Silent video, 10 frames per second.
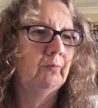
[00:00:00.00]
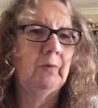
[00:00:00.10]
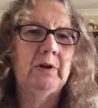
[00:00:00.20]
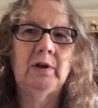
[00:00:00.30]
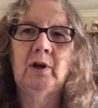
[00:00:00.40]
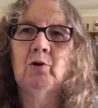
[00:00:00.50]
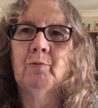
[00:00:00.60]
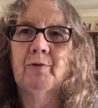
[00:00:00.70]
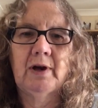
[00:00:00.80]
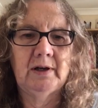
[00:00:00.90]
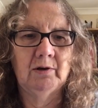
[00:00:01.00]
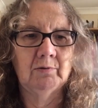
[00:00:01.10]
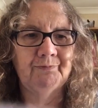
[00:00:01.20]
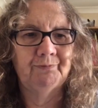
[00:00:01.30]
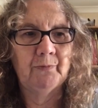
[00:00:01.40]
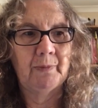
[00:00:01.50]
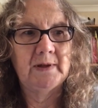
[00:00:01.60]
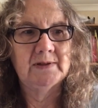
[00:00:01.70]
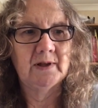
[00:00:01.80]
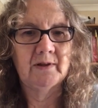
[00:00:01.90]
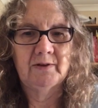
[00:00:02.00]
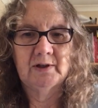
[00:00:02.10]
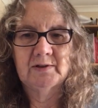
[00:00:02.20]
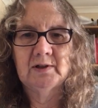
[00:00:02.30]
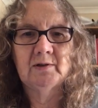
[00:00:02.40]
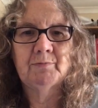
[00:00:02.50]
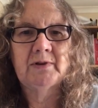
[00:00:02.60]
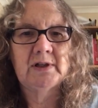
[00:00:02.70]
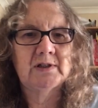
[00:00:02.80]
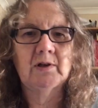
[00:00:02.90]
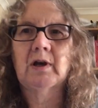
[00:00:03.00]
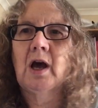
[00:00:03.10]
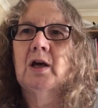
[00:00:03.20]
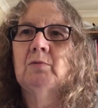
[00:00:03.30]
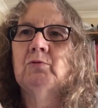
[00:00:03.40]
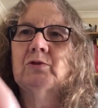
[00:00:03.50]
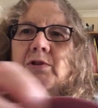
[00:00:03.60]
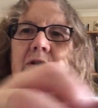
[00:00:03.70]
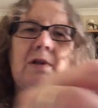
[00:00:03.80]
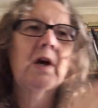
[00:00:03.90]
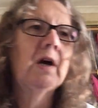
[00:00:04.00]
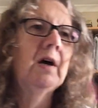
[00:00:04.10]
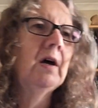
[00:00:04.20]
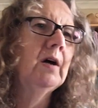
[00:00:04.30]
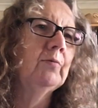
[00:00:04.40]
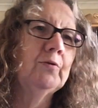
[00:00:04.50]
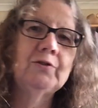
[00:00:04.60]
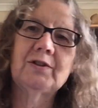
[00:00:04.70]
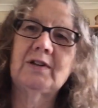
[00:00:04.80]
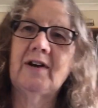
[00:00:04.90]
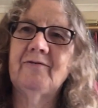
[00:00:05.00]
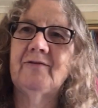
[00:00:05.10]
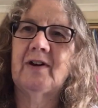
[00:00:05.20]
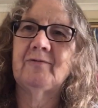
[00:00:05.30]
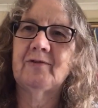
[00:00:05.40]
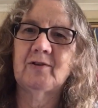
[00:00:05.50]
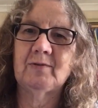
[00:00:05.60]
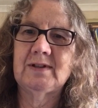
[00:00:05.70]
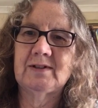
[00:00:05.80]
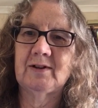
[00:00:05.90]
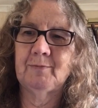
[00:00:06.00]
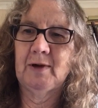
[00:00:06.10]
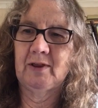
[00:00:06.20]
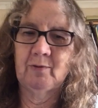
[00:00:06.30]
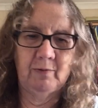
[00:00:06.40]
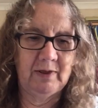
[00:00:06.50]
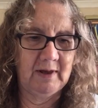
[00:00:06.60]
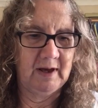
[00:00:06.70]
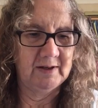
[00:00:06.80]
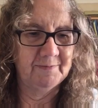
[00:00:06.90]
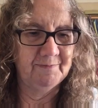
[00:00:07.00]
incorporating all these other things in it, but that's okay. We'll just have fun for the rest of the month with that.